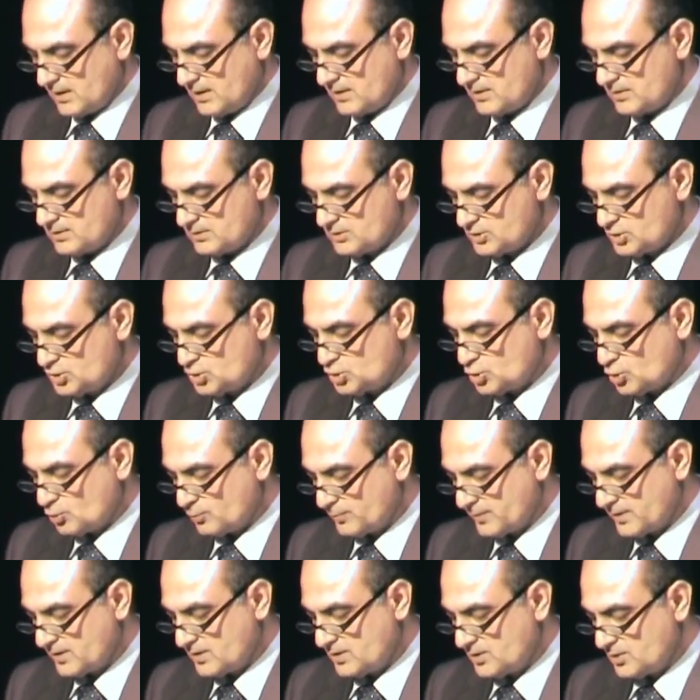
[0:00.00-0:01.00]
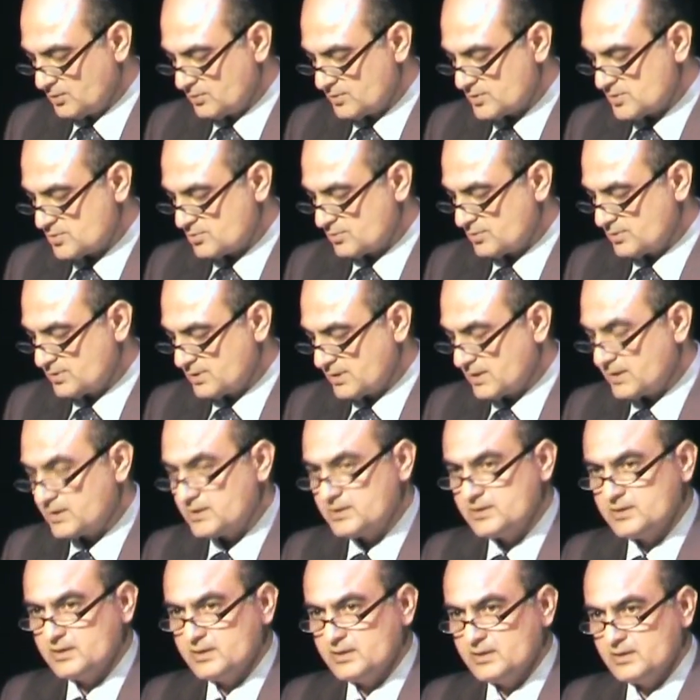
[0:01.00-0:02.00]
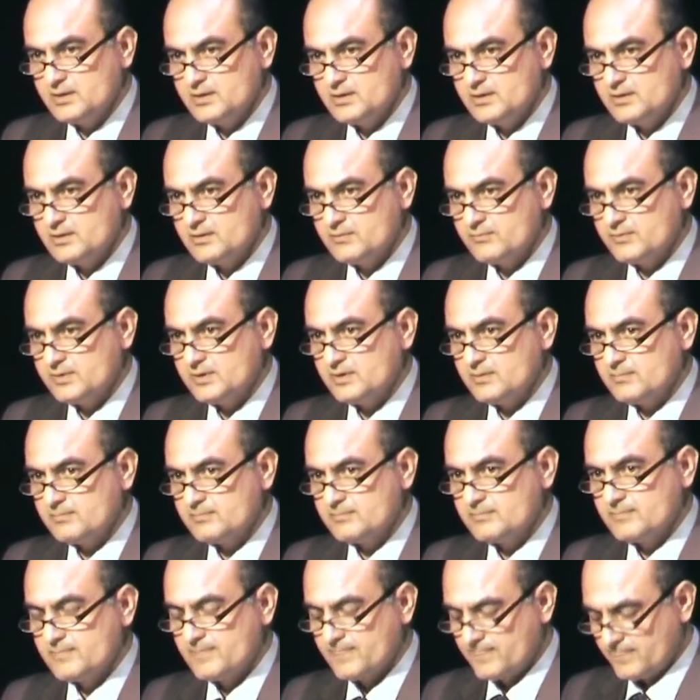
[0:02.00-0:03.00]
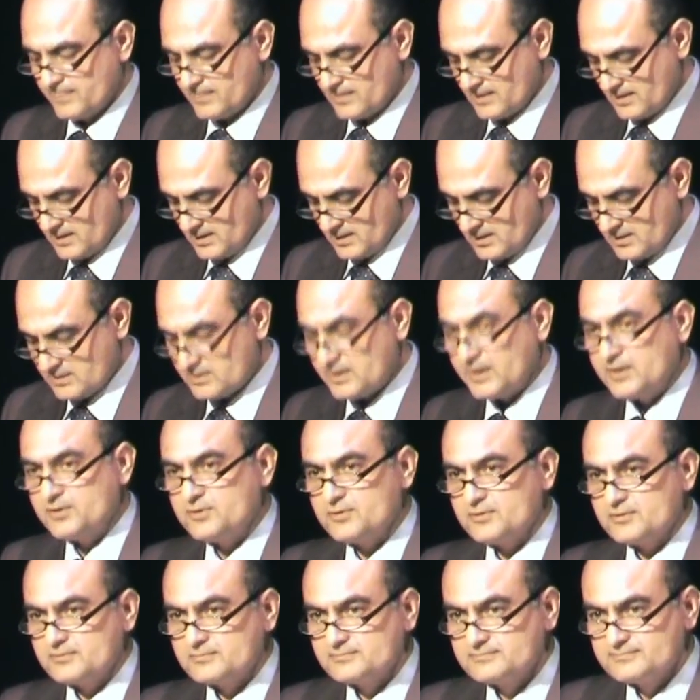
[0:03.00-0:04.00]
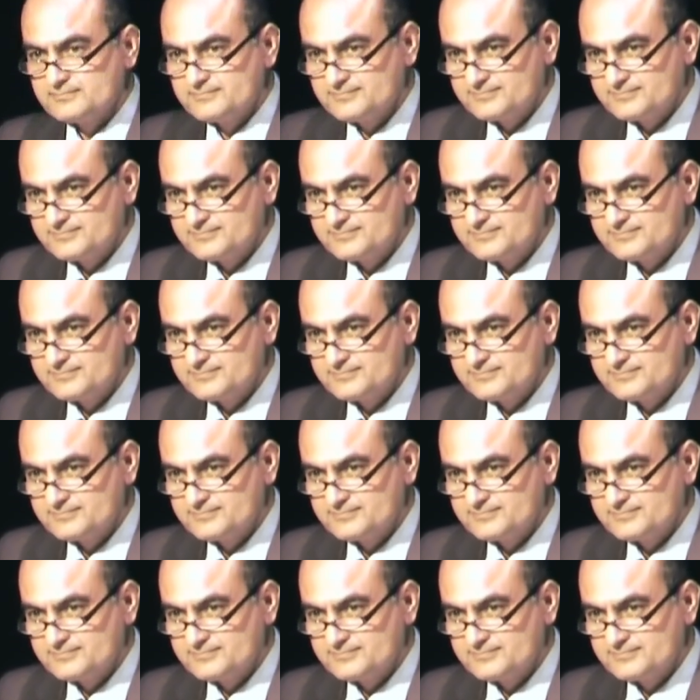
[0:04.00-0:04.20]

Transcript: and showing your solidarity with them. Thank you.